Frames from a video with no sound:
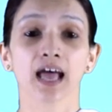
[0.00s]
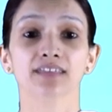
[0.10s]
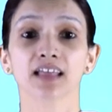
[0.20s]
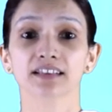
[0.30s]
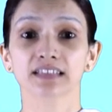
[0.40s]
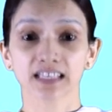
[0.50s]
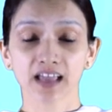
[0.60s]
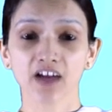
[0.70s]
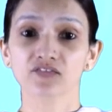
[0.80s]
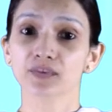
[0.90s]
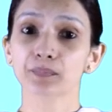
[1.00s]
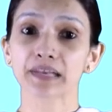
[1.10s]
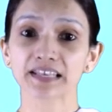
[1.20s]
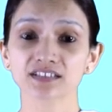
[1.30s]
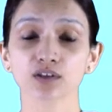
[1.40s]
that they have
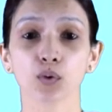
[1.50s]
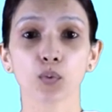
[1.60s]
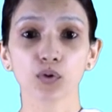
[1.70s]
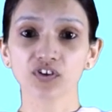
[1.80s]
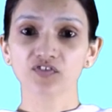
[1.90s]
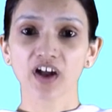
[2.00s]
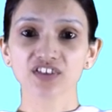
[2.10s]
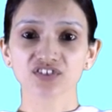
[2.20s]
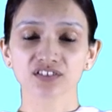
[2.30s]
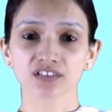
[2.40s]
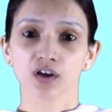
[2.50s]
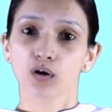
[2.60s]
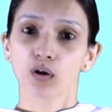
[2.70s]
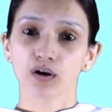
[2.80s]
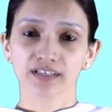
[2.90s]
replaced the old-fashioned
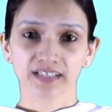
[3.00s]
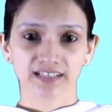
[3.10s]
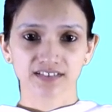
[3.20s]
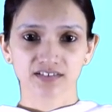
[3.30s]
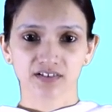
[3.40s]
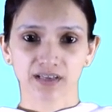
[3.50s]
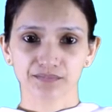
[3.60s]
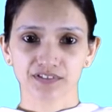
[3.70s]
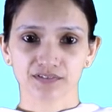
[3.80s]
organized crimes.